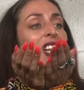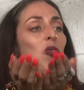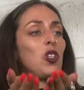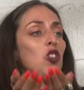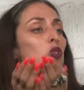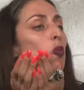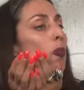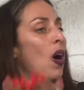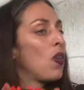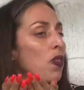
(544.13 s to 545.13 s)
that was so
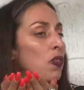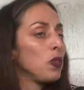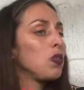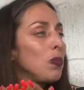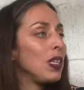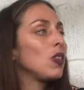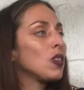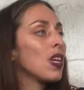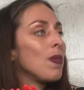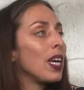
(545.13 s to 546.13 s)
powerful to me
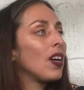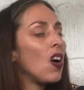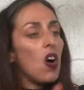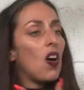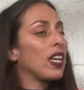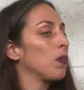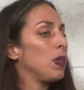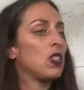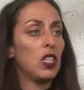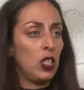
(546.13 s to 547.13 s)
because I'm like, oh, I can
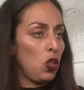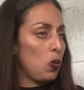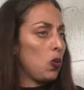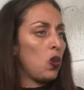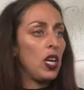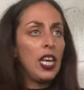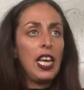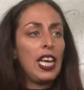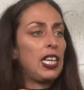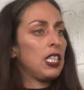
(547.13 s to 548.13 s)
be sensual,
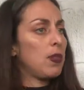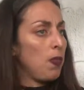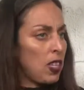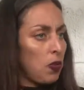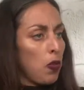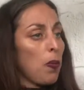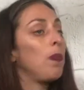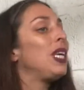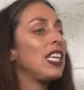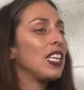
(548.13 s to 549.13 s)
and it's for
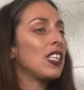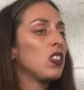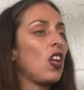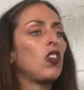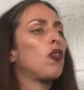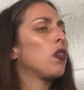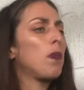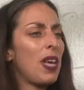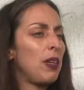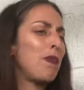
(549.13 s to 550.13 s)
me. It's not for the
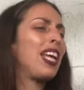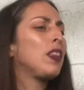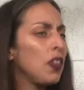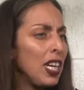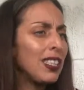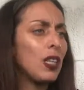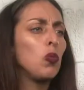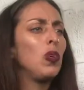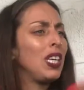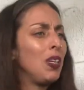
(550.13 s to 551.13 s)
men. Men think that
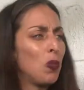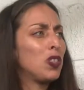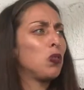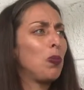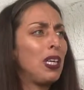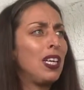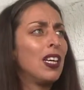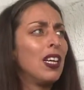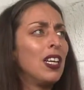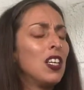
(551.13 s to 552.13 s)
we want to be
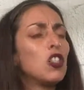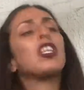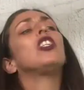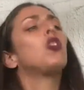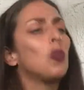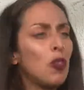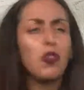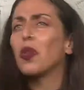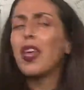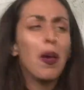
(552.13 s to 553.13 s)
sensual
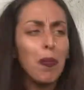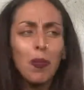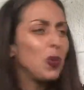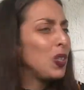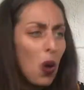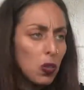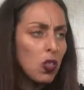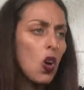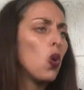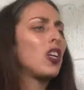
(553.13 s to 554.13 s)
for them. We don't.
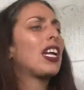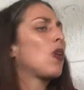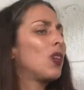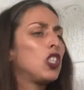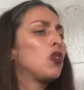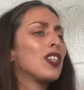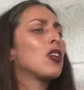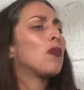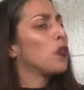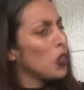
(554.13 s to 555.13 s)
Or that I want to dress
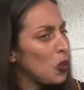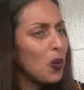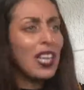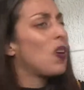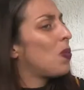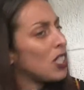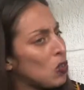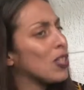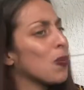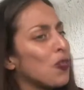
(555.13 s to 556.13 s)
up for you. I don't want to
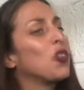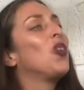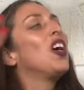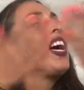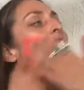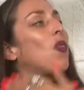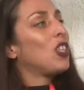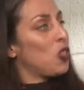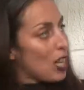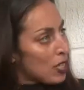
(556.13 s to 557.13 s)
dress up for you. I want
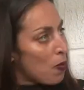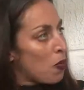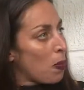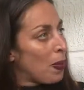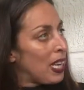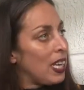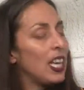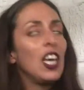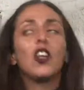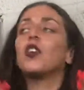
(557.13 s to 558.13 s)
to dress up for me
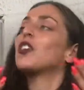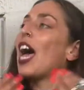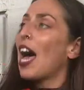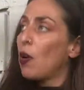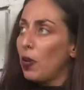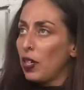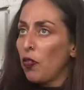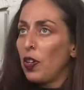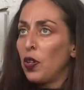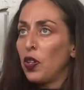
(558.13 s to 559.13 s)
because I want to
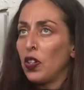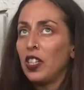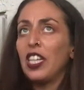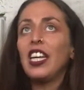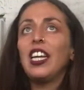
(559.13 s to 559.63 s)
feel good.